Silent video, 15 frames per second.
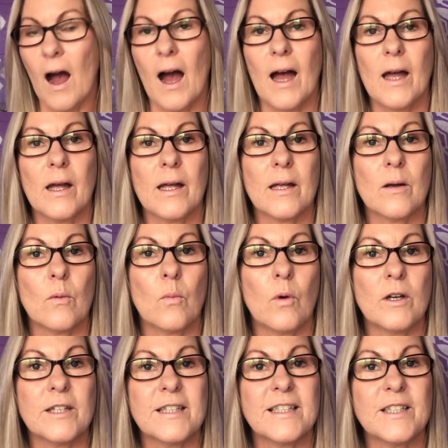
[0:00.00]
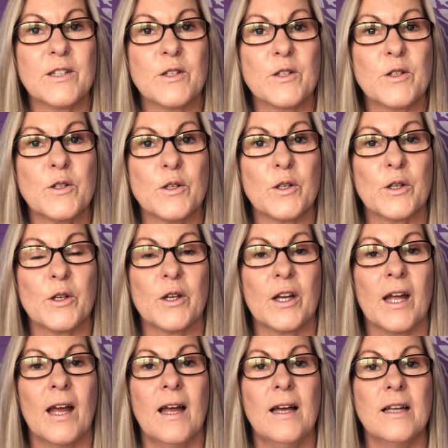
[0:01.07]
I wanted to
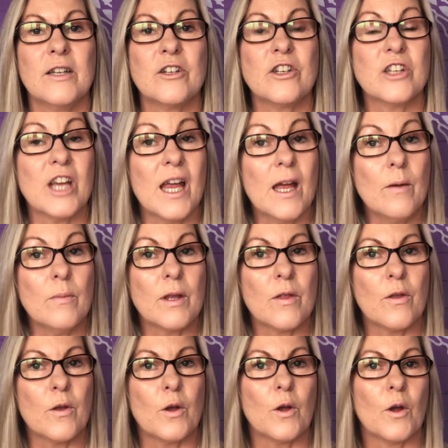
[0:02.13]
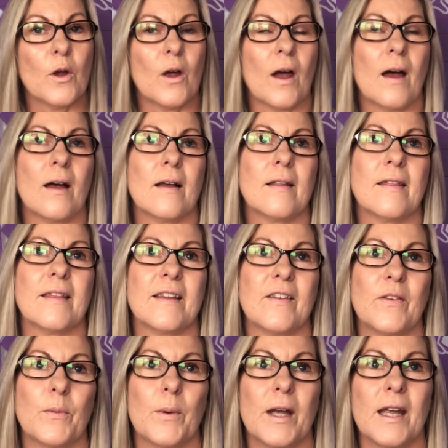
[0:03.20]
share with you
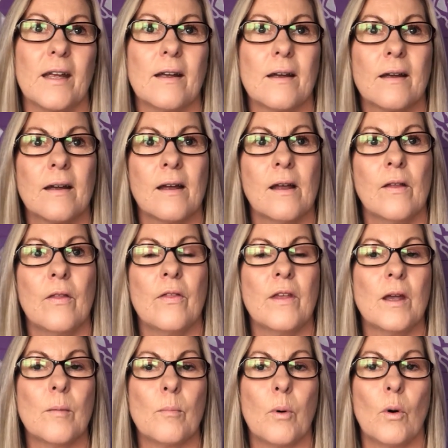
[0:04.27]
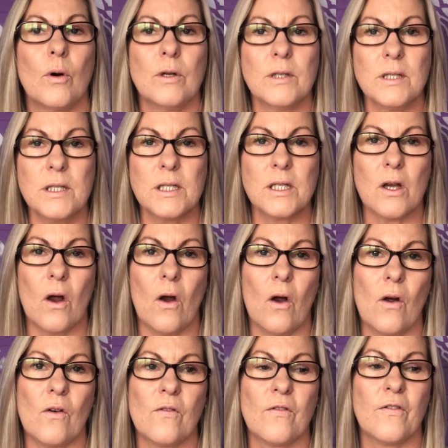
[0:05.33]
this week the importance
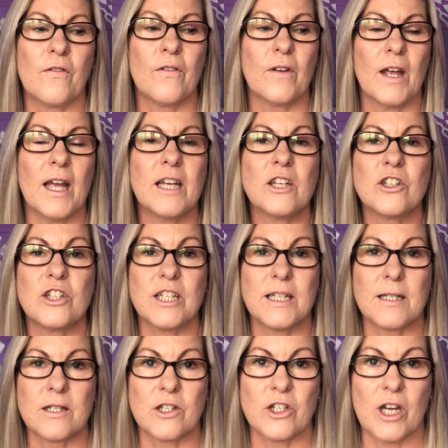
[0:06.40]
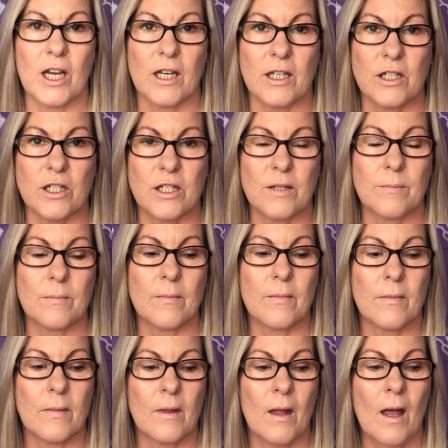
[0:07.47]
of energy exchange.
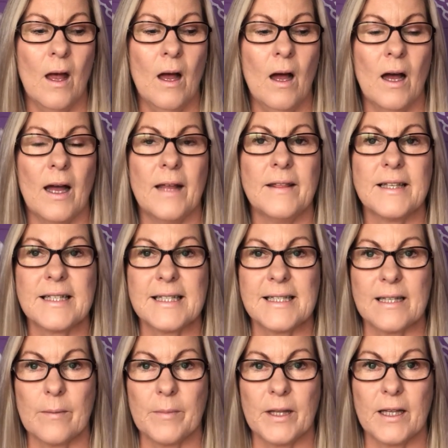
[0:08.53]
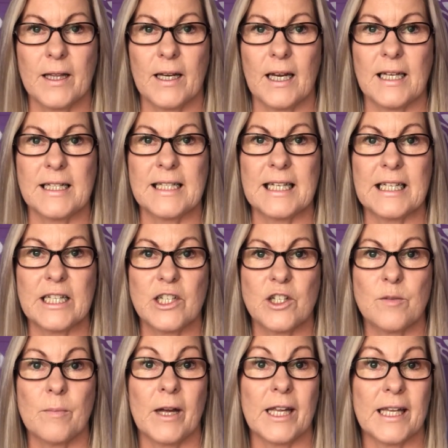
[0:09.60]
And this is something that I
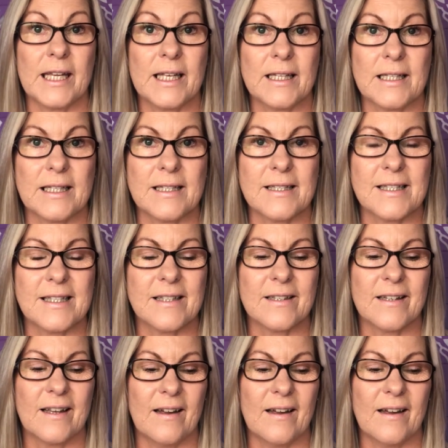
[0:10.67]
teach my healers